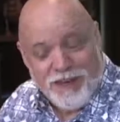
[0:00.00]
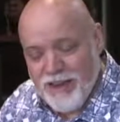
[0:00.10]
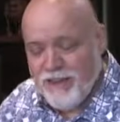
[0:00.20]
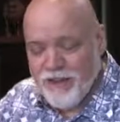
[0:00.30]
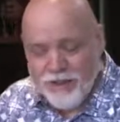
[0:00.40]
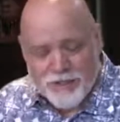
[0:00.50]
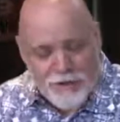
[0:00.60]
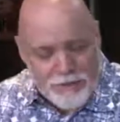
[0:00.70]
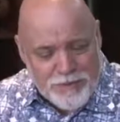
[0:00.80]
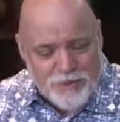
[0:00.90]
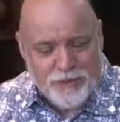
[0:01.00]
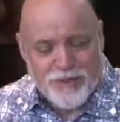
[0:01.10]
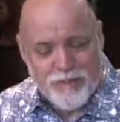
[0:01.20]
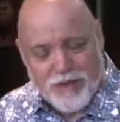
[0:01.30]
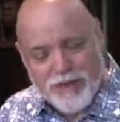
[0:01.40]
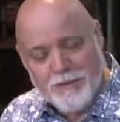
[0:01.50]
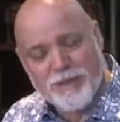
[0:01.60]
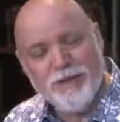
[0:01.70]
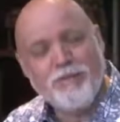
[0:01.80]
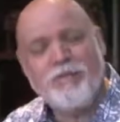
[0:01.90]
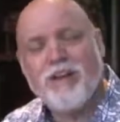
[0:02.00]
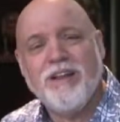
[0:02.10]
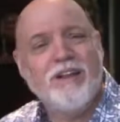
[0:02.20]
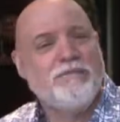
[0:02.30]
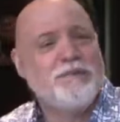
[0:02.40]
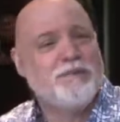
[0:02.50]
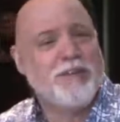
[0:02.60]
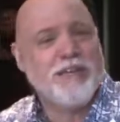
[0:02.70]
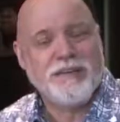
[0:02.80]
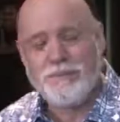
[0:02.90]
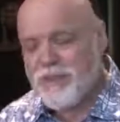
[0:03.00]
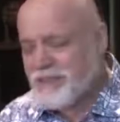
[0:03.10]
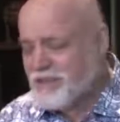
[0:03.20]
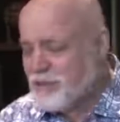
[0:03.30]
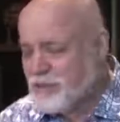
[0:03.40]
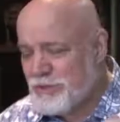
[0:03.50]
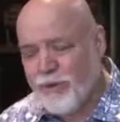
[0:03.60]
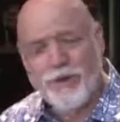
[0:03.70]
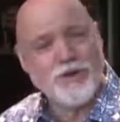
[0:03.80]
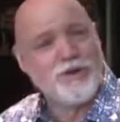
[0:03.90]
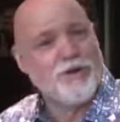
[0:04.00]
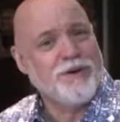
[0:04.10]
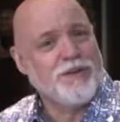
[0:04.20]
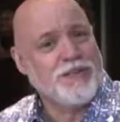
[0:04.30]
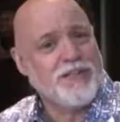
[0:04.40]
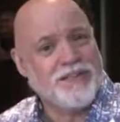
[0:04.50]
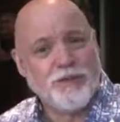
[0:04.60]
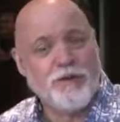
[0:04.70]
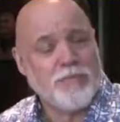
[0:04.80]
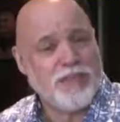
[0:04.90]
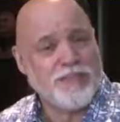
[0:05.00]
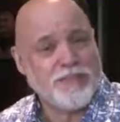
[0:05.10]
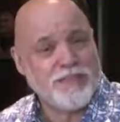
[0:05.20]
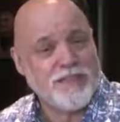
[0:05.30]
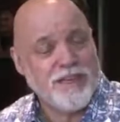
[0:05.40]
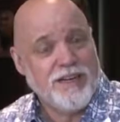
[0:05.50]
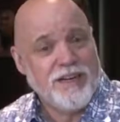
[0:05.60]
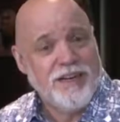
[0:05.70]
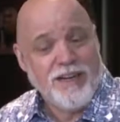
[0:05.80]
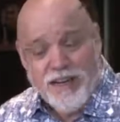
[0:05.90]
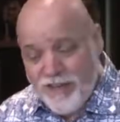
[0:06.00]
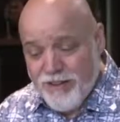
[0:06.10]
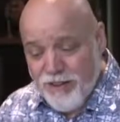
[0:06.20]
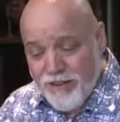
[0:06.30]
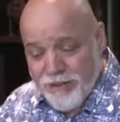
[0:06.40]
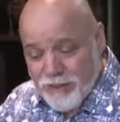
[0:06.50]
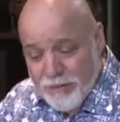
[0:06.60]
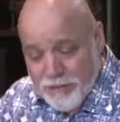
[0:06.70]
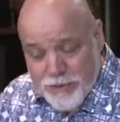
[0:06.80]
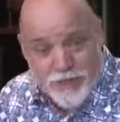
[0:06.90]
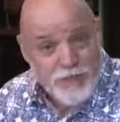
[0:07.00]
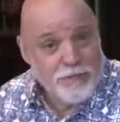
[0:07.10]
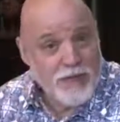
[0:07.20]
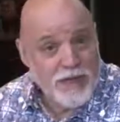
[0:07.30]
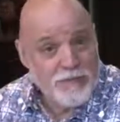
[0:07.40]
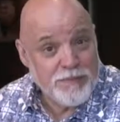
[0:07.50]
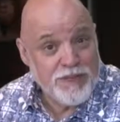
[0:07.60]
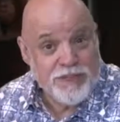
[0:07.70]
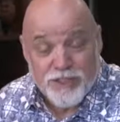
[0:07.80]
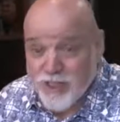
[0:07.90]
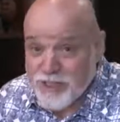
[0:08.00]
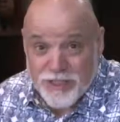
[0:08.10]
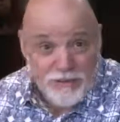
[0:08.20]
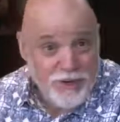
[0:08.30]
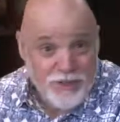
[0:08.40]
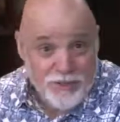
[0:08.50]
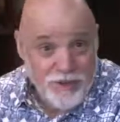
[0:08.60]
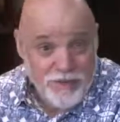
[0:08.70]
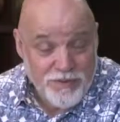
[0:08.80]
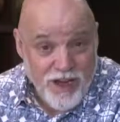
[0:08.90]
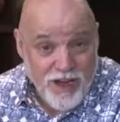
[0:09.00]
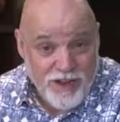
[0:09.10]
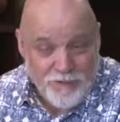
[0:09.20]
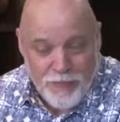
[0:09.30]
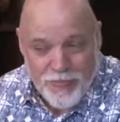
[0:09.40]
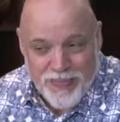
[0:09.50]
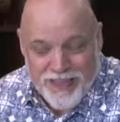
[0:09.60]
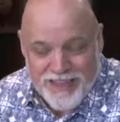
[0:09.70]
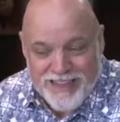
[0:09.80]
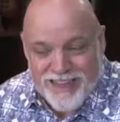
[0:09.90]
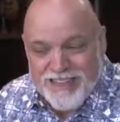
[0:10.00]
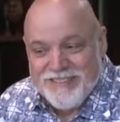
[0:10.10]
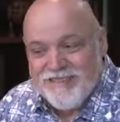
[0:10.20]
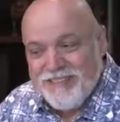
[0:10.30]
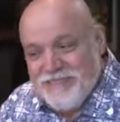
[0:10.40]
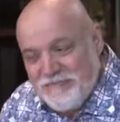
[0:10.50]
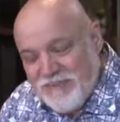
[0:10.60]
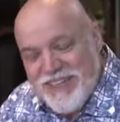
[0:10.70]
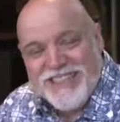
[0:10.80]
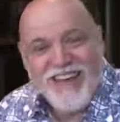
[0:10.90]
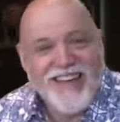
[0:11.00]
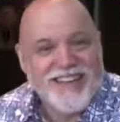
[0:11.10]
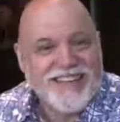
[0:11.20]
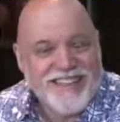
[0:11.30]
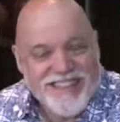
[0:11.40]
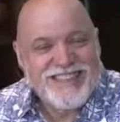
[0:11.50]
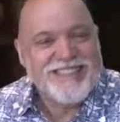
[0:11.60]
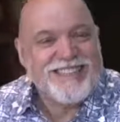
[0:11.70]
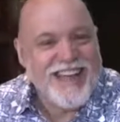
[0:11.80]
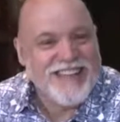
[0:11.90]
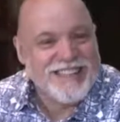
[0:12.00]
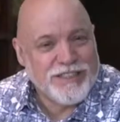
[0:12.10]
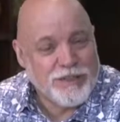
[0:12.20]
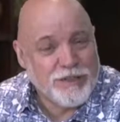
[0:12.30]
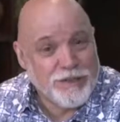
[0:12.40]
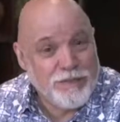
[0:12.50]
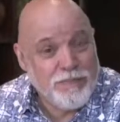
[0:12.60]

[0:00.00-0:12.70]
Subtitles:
Now, there are scriptures in the Bible that we love to read because they're so encouraging, they so bless us. And there are other scriptures in the Bible that's just as much the Word of God, but it doesn't taste as good.